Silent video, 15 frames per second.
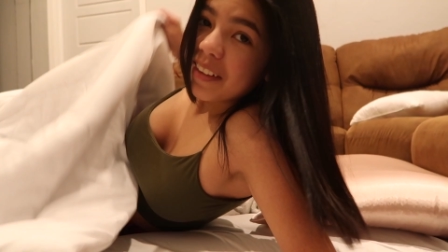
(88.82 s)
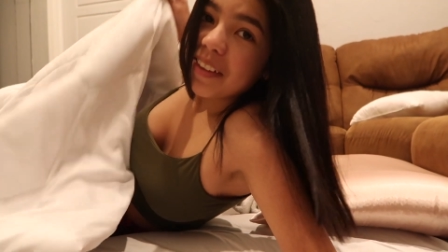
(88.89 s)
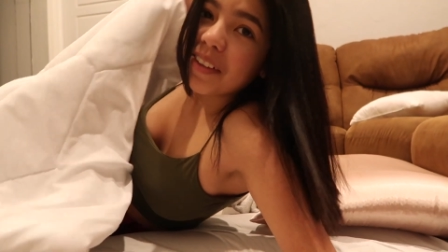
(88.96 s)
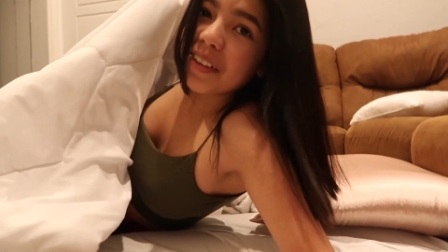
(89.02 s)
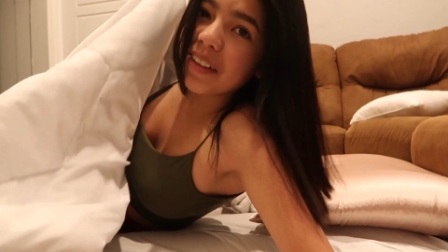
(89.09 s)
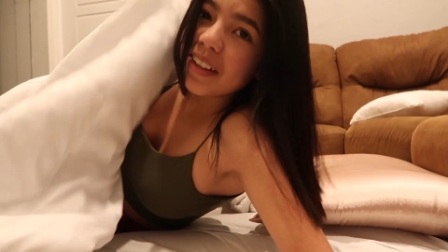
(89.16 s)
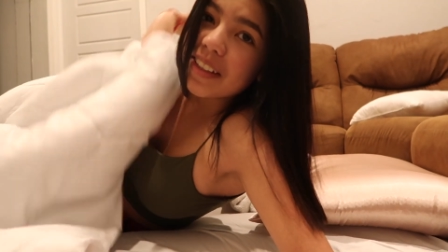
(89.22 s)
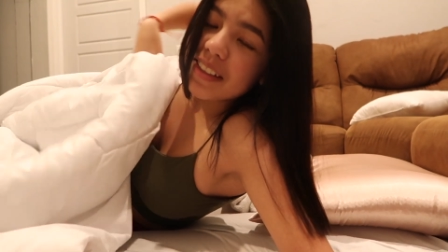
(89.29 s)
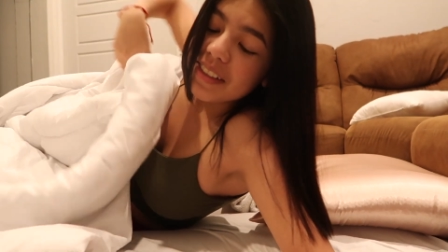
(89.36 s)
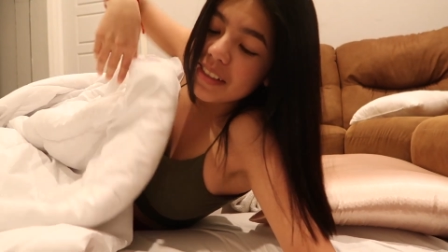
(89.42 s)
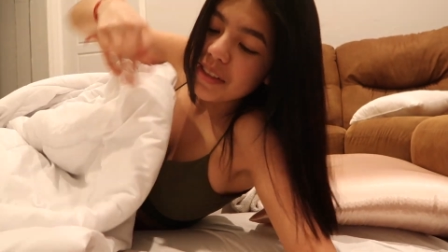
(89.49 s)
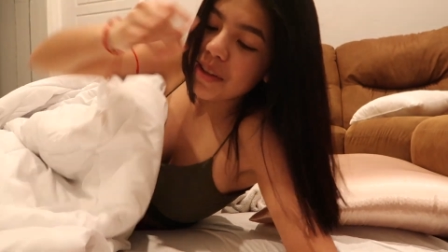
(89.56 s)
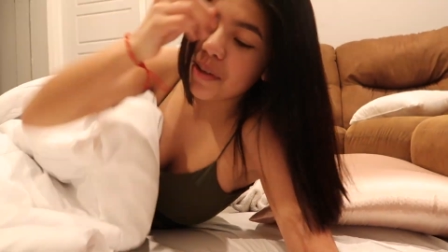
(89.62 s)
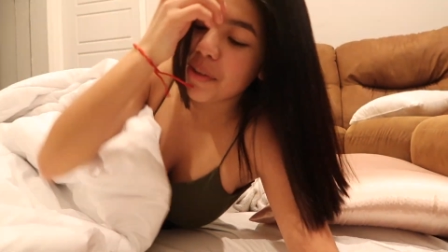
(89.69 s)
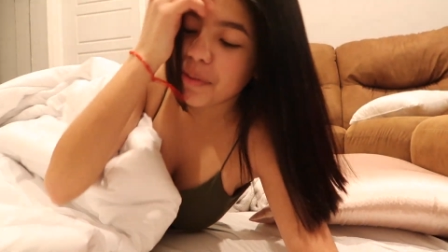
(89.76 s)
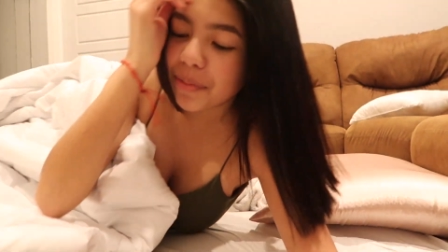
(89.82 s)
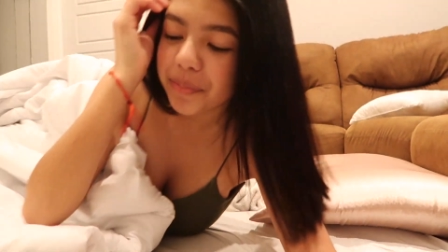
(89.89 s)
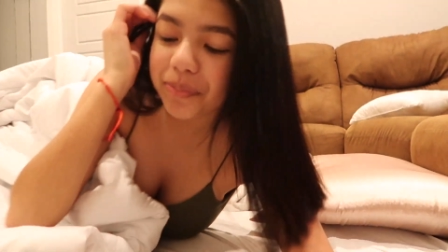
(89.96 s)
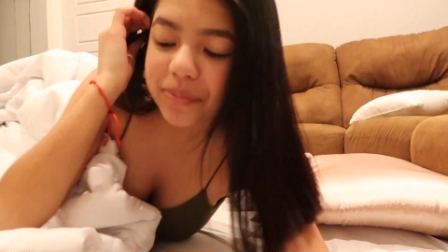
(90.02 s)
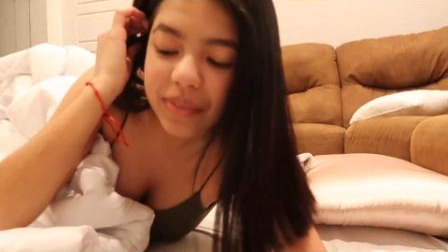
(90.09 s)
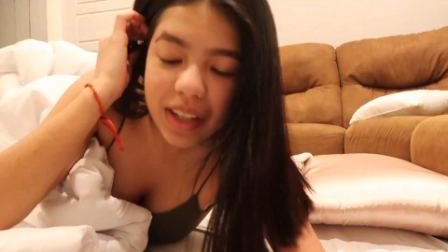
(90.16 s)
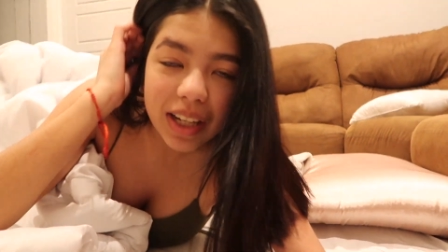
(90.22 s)
Okay, so
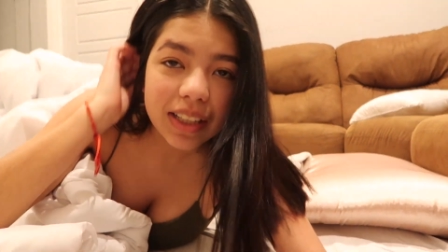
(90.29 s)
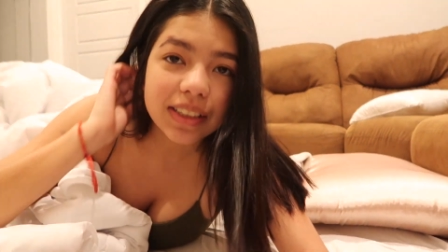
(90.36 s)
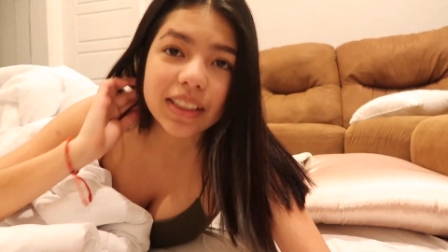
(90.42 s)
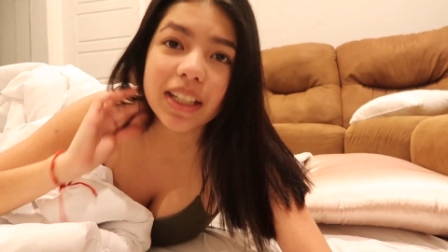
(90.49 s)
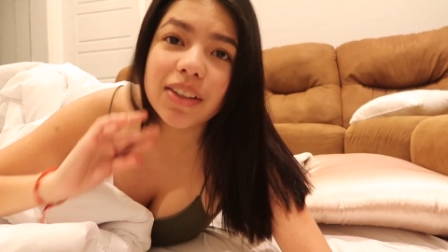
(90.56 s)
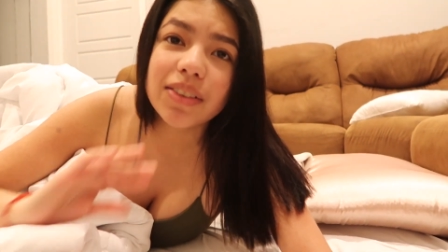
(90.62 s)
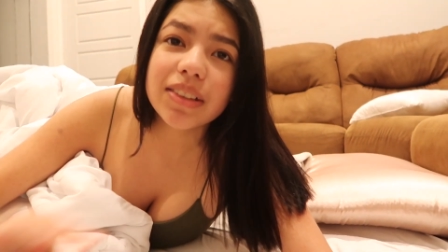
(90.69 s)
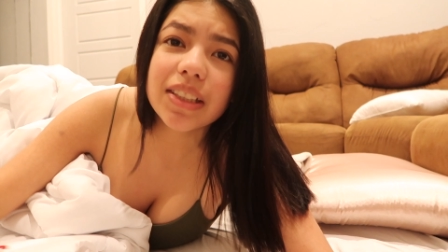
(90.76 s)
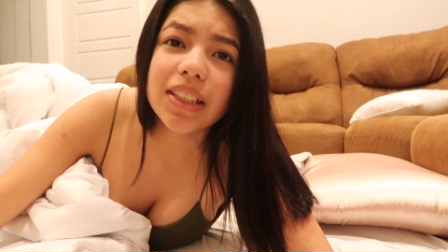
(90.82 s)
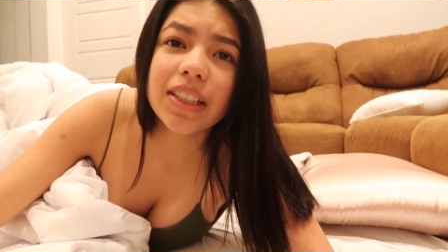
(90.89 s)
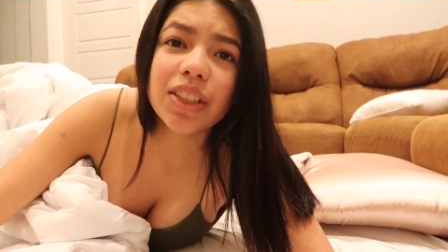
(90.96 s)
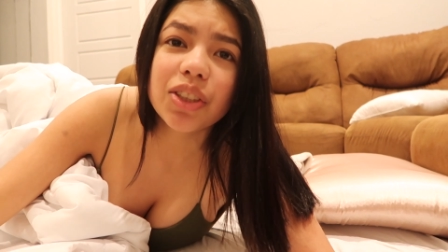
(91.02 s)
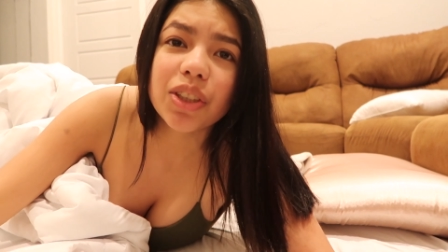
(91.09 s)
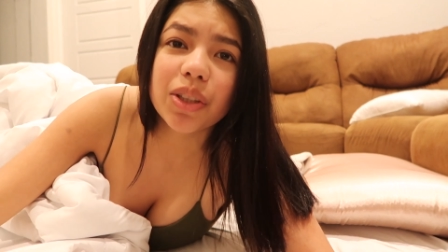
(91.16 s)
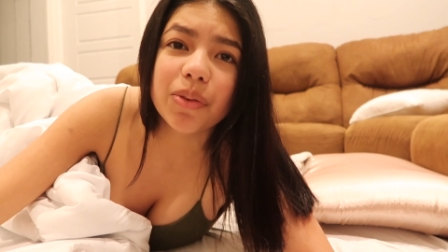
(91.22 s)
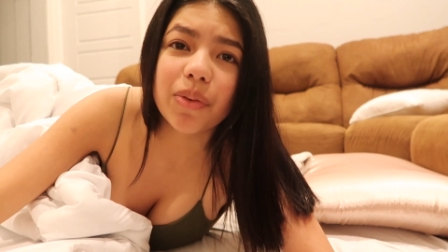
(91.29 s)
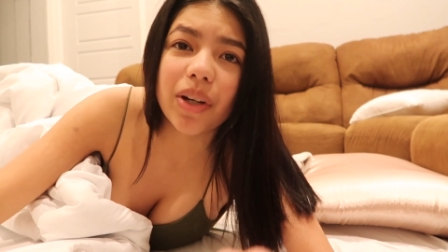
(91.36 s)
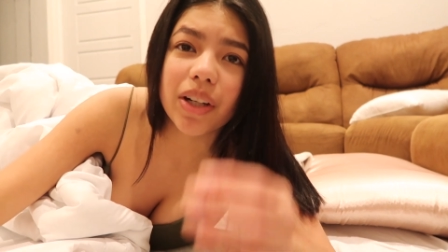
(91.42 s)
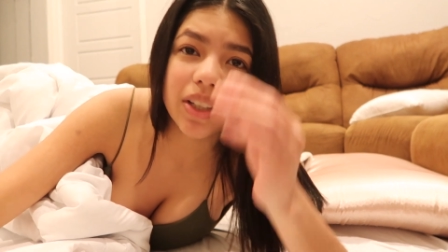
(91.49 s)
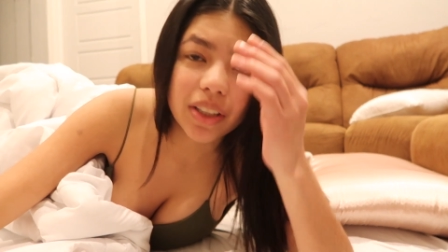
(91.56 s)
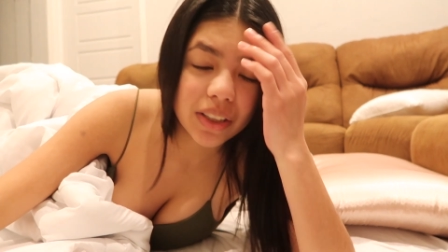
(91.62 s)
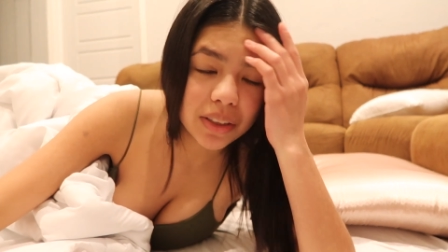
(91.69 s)
I said I was gonna drink
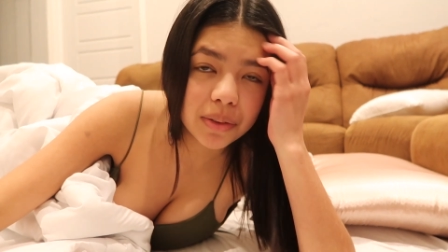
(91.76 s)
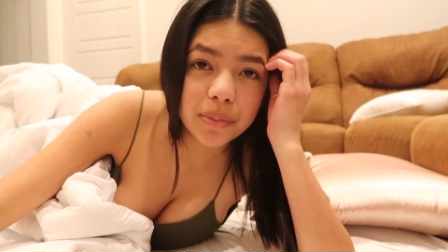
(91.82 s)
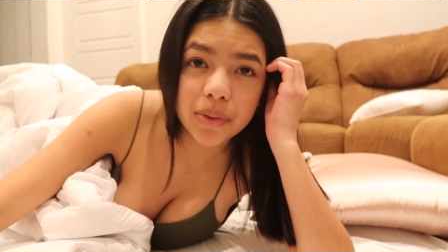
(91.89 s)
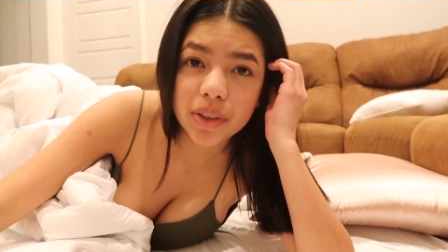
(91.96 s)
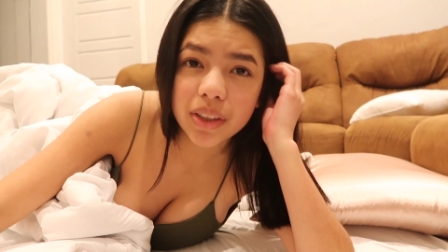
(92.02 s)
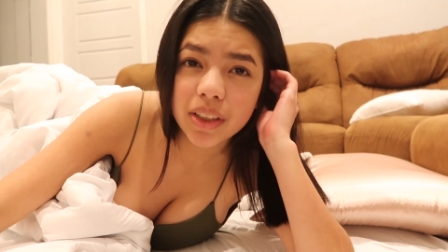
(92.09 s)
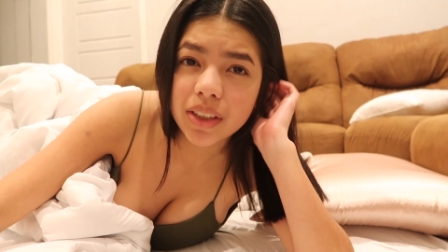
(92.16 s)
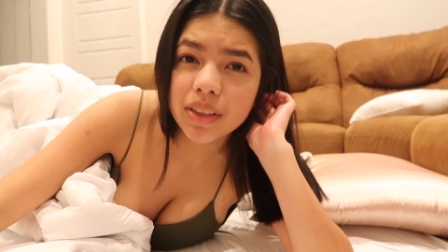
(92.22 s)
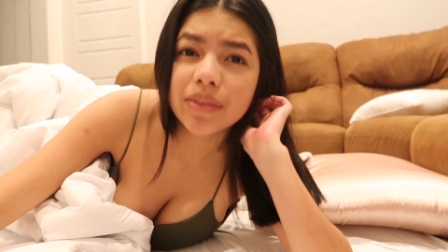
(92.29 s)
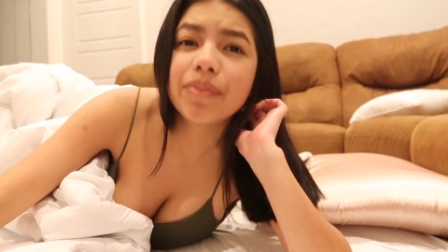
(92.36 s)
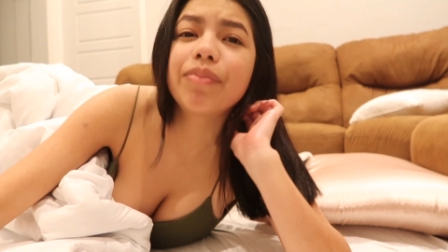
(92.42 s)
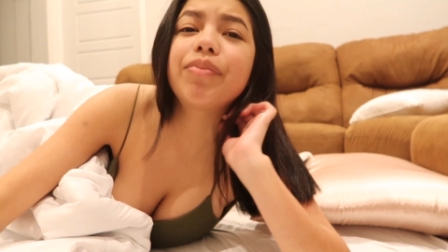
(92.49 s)
water in the morning.